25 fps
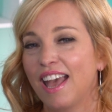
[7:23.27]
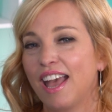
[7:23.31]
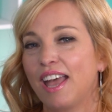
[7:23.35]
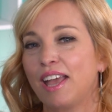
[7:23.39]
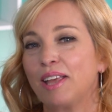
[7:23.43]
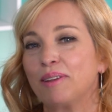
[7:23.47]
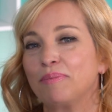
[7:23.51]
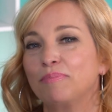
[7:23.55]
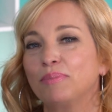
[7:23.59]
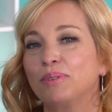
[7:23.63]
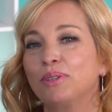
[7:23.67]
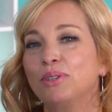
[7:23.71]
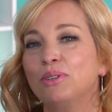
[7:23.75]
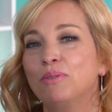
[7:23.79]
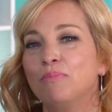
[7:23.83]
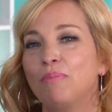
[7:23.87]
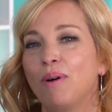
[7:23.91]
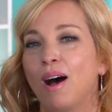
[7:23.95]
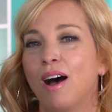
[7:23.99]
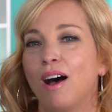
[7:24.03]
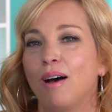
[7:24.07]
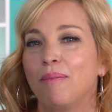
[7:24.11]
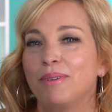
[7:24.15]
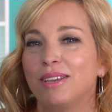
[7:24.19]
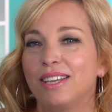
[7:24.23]
and blue
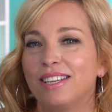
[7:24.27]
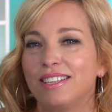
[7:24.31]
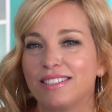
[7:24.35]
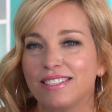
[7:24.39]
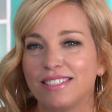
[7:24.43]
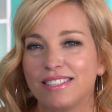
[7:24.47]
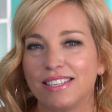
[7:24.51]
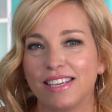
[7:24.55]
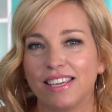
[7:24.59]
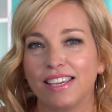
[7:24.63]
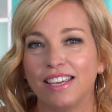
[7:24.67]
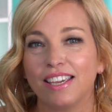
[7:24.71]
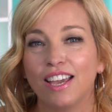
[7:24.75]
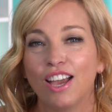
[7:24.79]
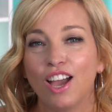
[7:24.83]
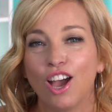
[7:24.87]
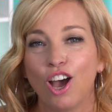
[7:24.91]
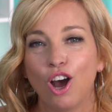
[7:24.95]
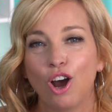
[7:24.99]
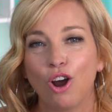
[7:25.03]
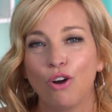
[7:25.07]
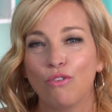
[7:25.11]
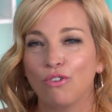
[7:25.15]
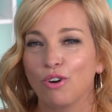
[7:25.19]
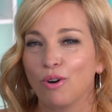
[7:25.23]
Bahamian sea
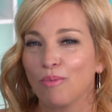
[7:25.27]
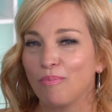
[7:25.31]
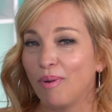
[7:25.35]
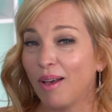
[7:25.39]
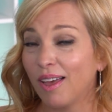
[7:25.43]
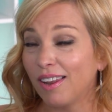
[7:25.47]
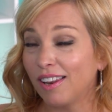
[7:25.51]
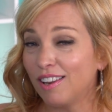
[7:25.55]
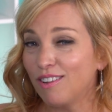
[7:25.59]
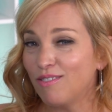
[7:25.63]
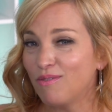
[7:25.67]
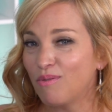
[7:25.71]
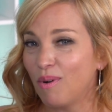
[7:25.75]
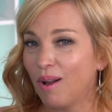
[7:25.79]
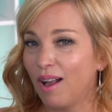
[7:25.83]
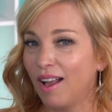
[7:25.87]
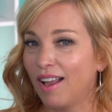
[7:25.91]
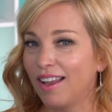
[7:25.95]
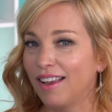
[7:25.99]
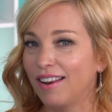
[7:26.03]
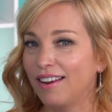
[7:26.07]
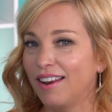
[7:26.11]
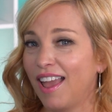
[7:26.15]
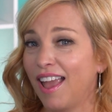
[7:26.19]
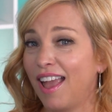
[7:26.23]
over a bottle of
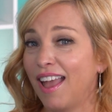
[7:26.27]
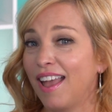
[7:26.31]
wine